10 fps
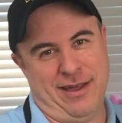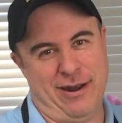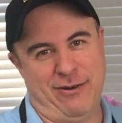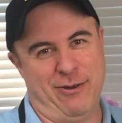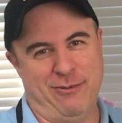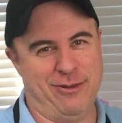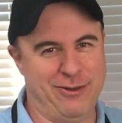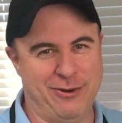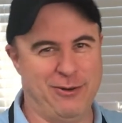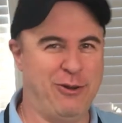I don't know.
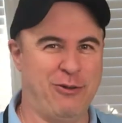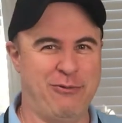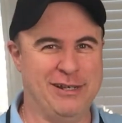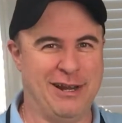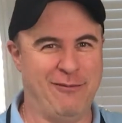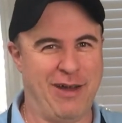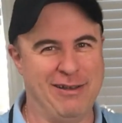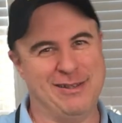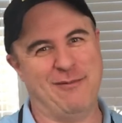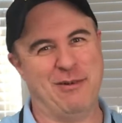Your 375
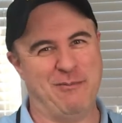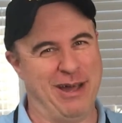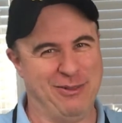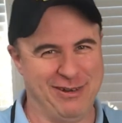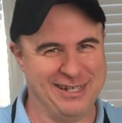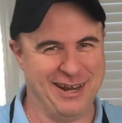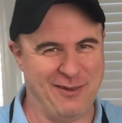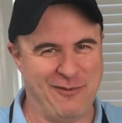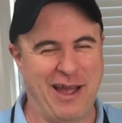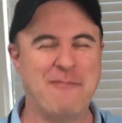is different than my
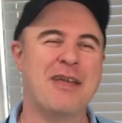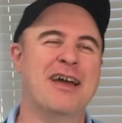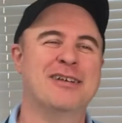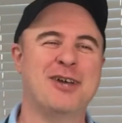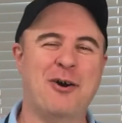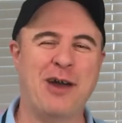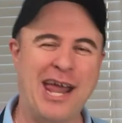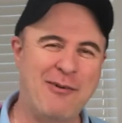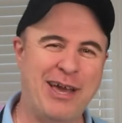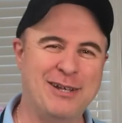375. So
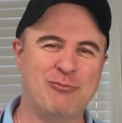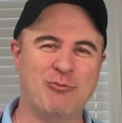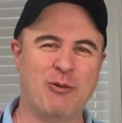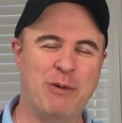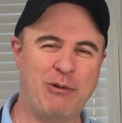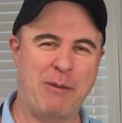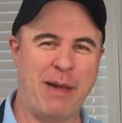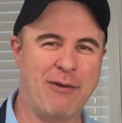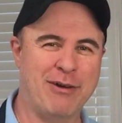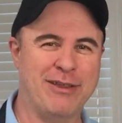anyways, we'll be right
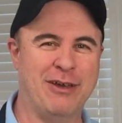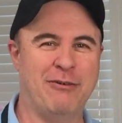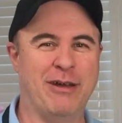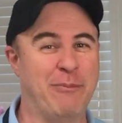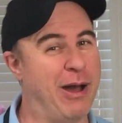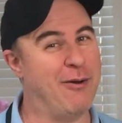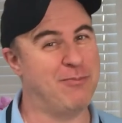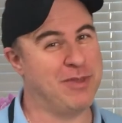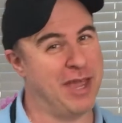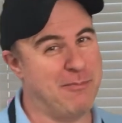back with you in
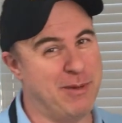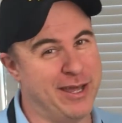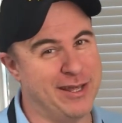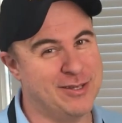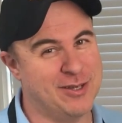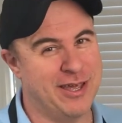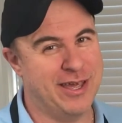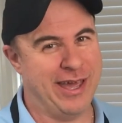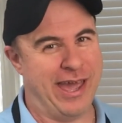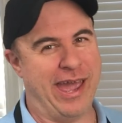about 10 minutes.
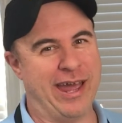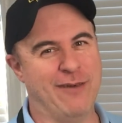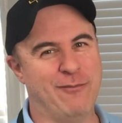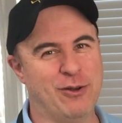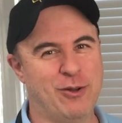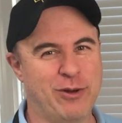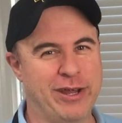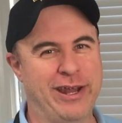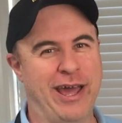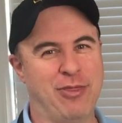And if you're doing
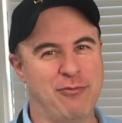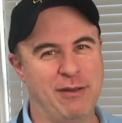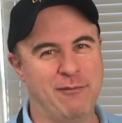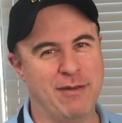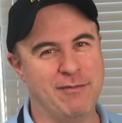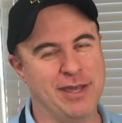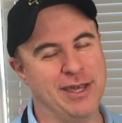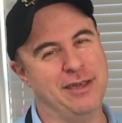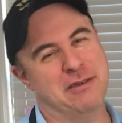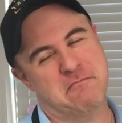it at
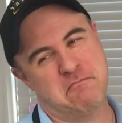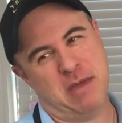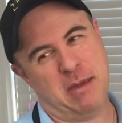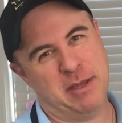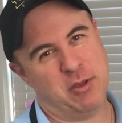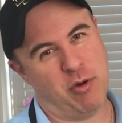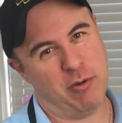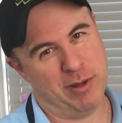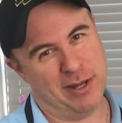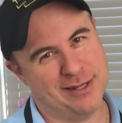350, maybe
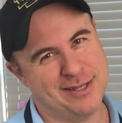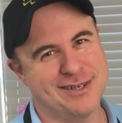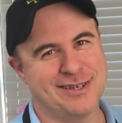12 minutes.